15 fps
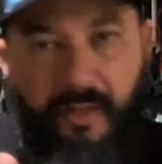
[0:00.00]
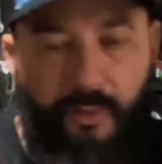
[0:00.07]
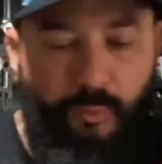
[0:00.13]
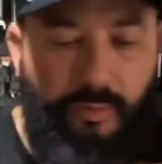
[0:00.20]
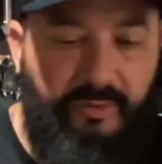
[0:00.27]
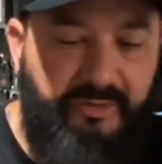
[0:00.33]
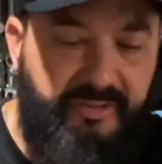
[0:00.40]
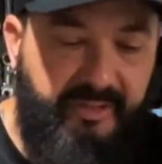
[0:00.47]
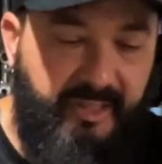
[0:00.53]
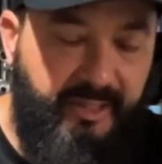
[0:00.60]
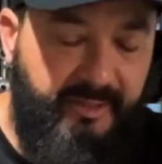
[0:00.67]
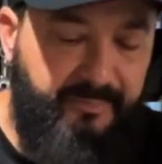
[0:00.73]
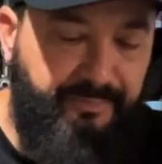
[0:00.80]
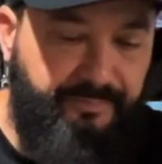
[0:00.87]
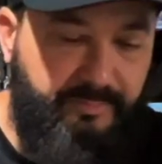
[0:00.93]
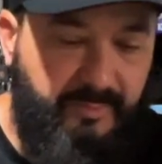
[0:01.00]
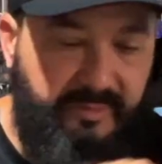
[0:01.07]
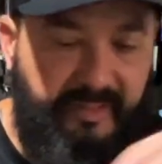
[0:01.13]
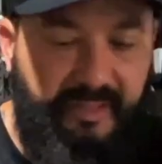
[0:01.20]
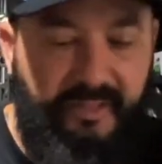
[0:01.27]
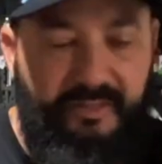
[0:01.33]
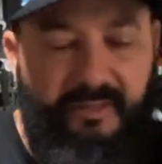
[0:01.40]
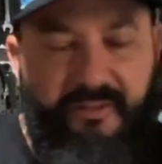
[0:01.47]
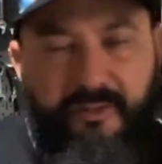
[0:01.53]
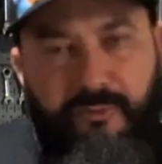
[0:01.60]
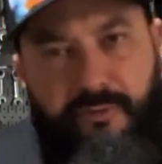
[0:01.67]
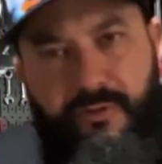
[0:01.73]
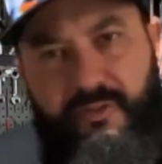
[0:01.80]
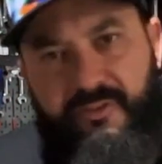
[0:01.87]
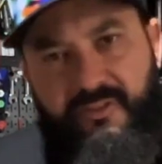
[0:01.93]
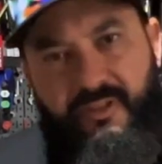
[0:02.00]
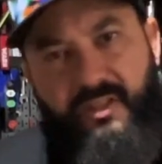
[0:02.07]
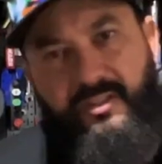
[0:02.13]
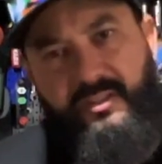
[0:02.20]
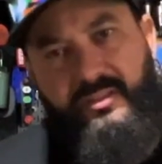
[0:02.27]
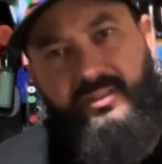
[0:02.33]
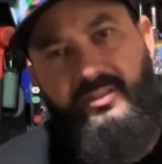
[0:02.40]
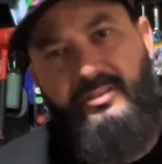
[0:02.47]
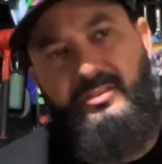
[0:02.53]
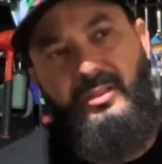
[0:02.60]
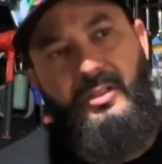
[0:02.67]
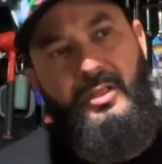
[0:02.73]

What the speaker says: will say, take it easy when you're installing this.